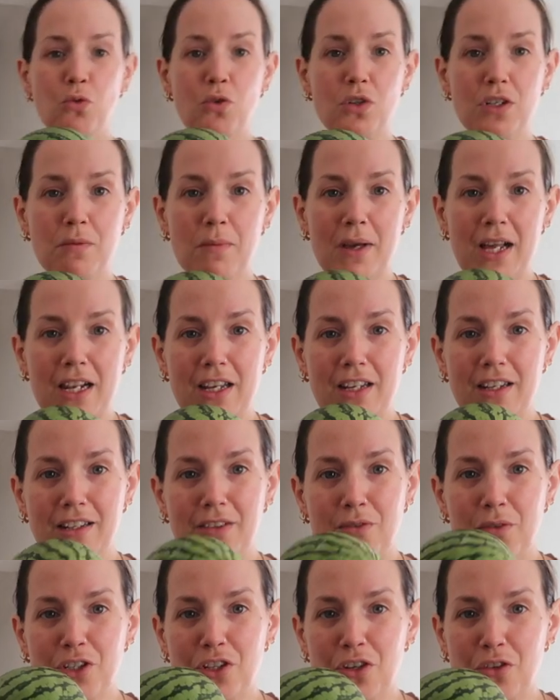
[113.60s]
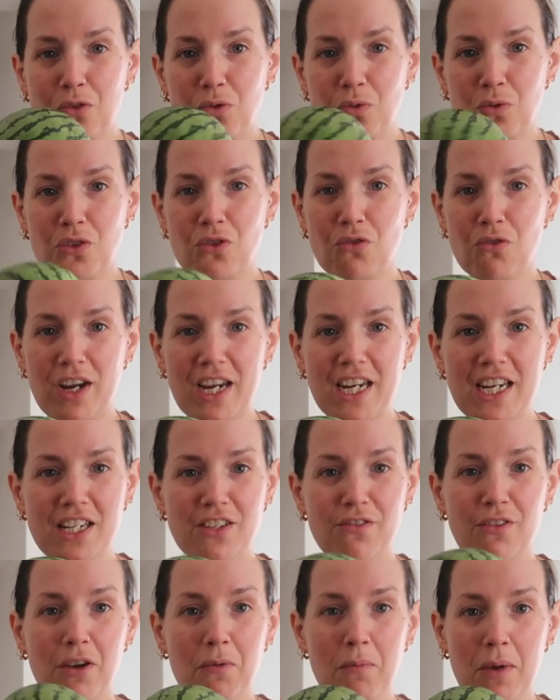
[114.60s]
watermelon, which I thought was
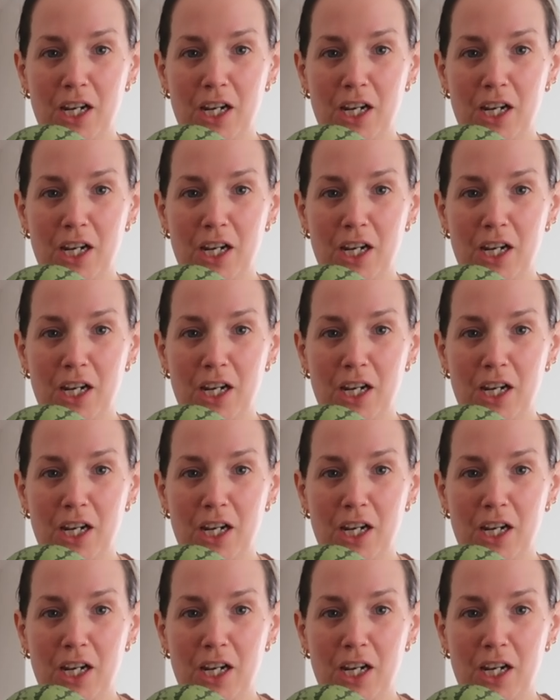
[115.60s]
great, very